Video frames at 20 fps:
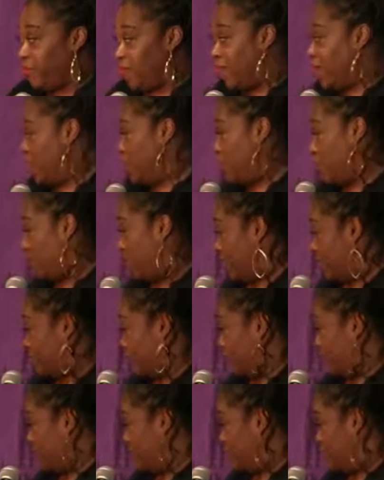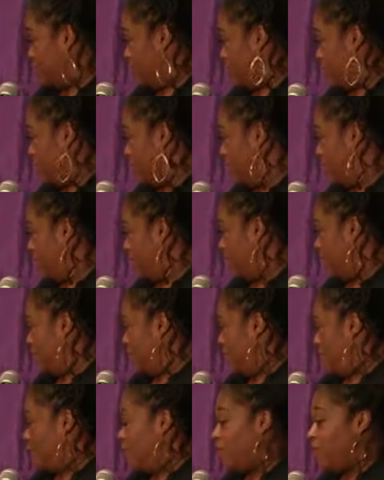and they don't exist.
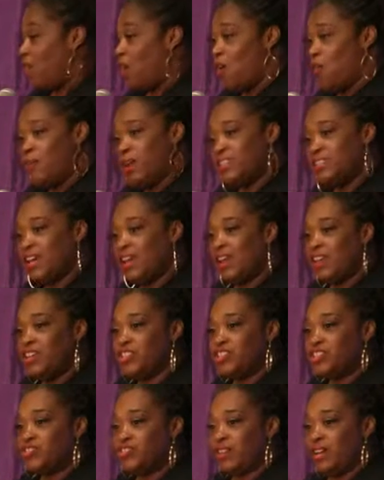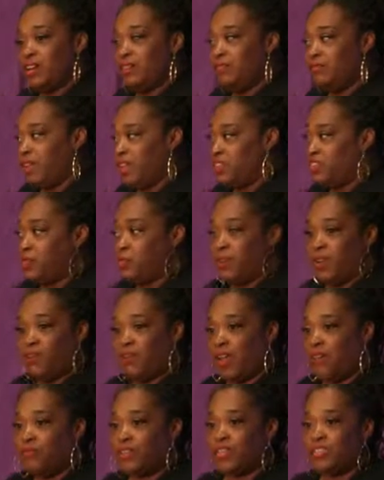We've always had a history in
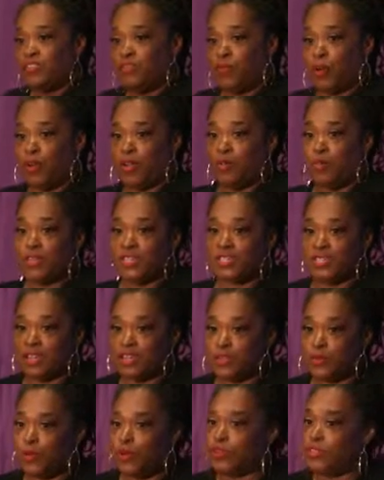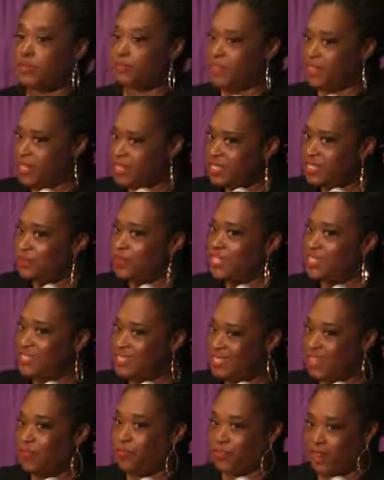25 years of working with sex workers, but this was
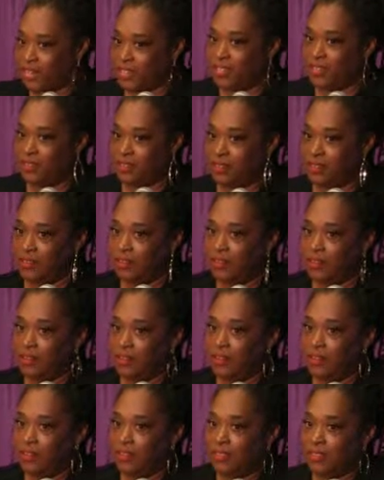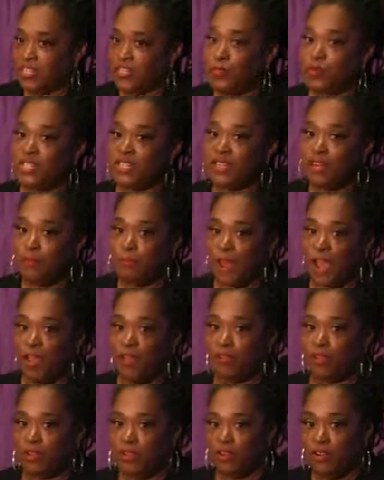different. This wasn't
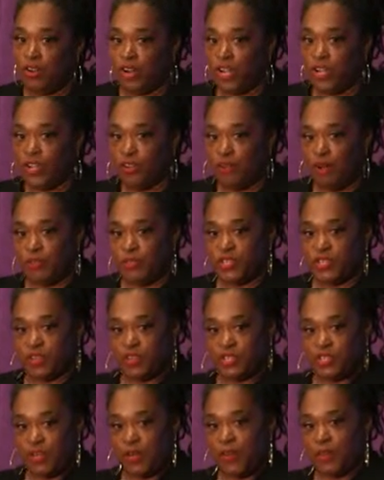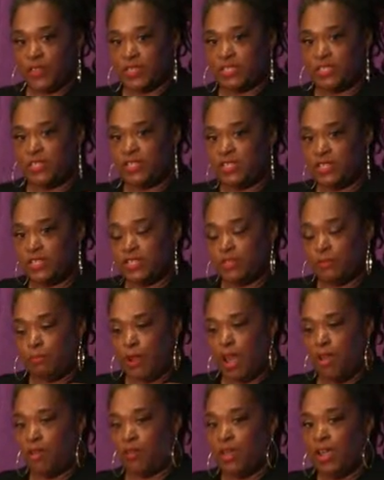about hooking you up to a service. This is
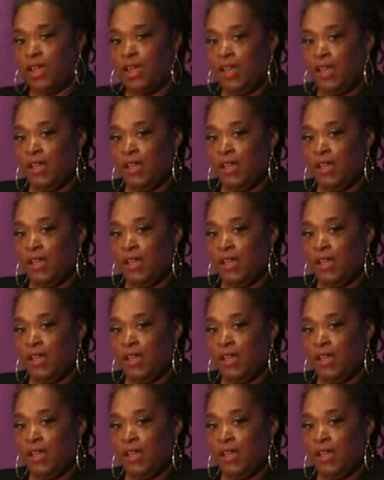about